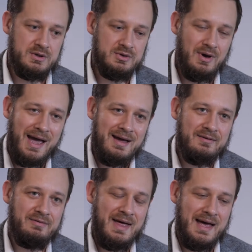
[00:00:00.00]
You
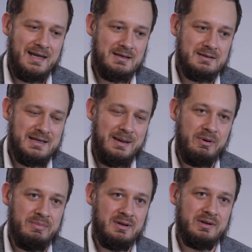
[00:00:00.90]
have that
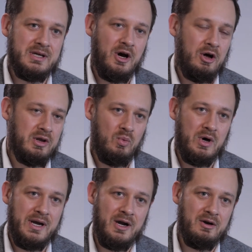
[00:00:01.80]
capability all in
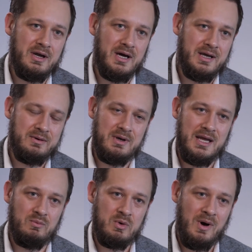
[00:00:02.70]
one area,
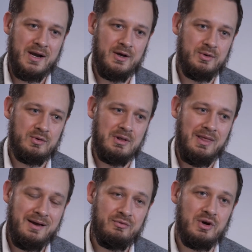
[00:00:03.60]
and we want to
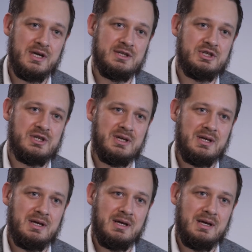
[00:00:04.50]
leverage
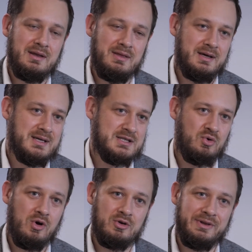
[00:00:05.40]
the
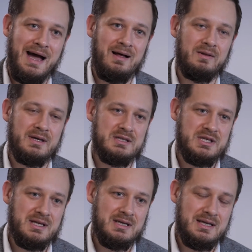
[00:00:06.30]
historical knowledge
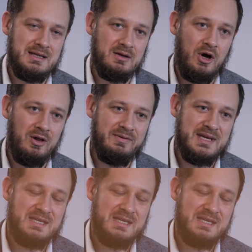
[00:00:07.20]
and all of the